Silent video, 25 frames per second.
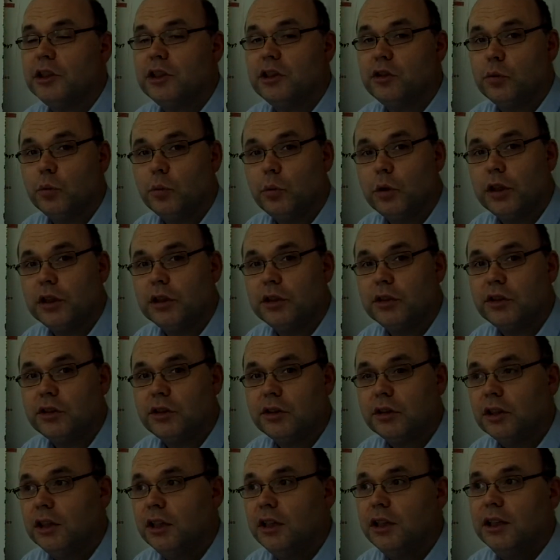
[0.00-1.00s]
is once
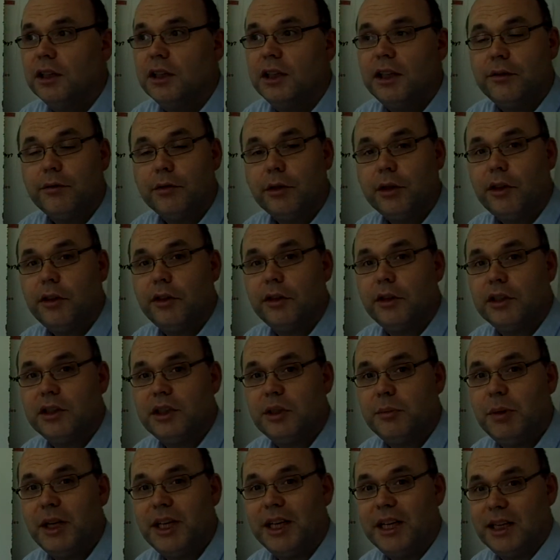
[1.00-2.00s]
every 30
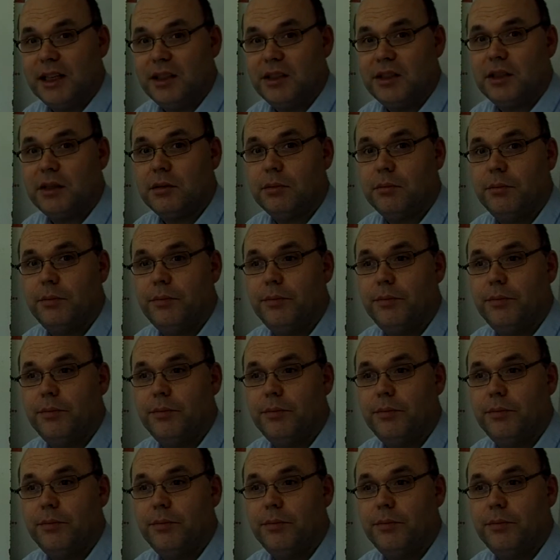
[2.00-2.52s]
minutes.